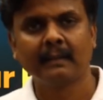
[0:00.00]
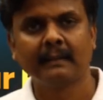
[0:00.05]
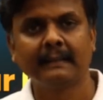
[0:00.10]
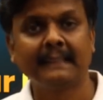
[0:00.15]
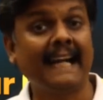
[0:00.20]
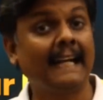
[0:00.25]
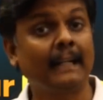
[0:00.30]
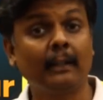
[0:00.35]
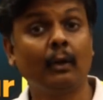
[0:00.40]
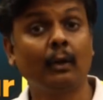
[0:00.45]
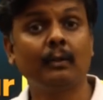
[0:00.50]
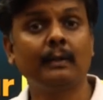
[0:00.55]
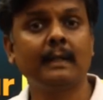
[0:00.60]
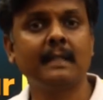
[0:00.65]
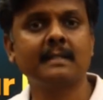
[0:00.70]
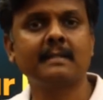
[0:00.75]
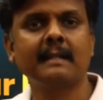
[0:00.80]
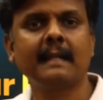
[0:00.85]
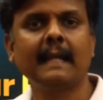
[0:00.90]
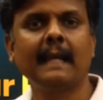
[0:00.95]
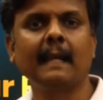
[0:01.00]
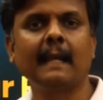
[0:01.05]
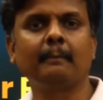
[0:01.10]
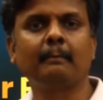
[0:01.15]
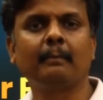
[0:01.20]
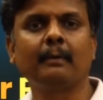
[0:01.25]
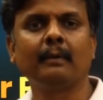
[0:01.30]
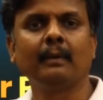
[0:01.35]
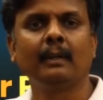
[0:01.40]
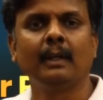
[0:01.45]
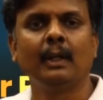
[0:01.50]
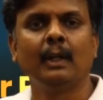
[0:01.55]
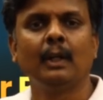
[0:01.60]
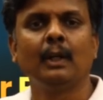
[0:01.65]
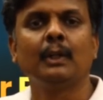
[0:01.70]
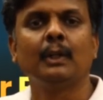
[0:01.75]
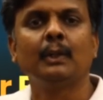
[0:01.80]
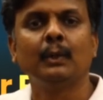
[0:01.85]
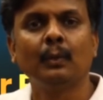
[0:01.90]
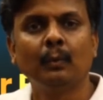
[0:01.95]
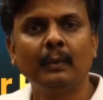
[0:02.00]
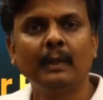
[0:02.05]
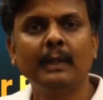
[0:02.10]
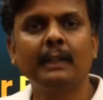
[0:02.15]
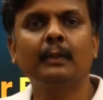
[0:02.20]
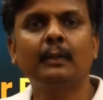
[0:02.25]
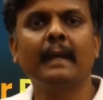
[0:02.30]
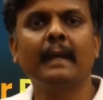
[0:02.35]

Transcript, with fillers: That alone doesn't help. You need to